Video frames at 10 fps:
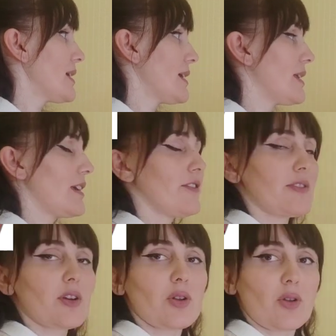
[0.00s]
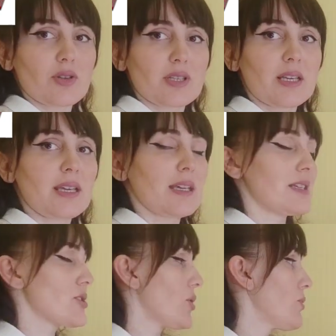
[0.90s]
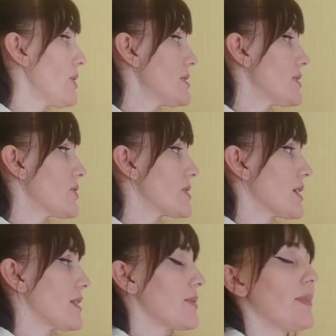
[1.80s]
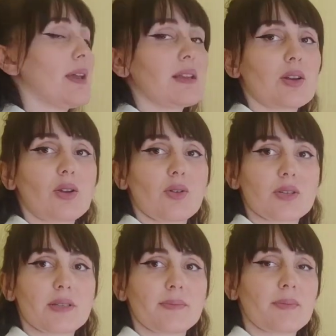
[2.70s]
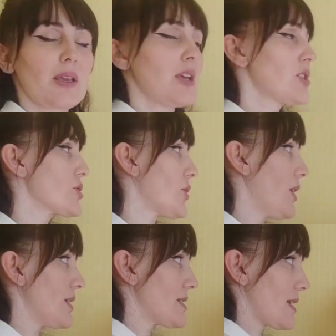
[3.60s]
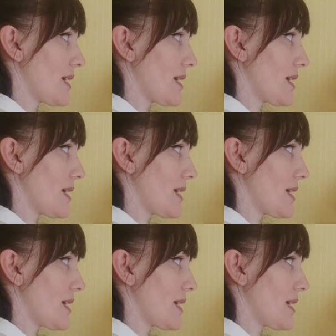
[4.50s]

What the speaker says: in if clause. It is always used in the main clause. So it is